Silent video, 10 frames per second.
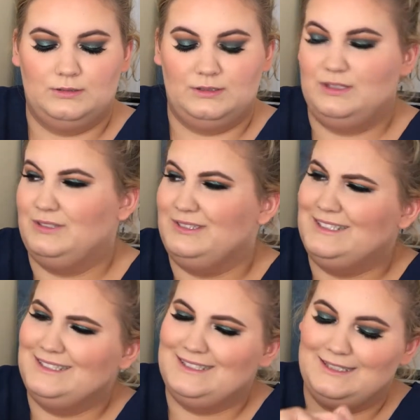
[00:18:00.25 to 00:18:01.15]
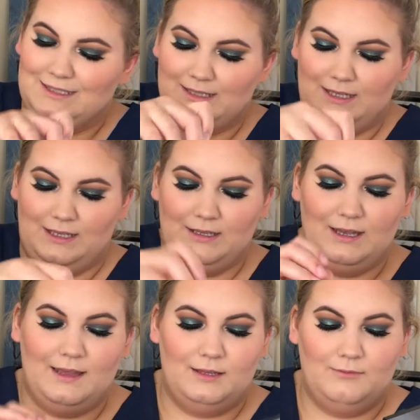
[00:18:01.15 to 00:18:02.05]
So let's see.
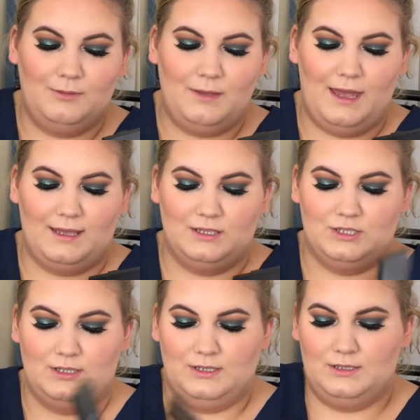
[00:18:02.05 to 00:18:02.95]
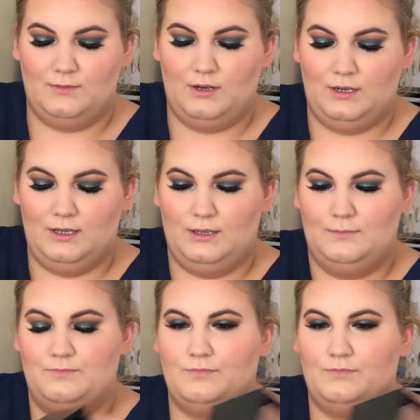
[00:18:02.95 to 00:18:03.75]
I love the packaging. It's very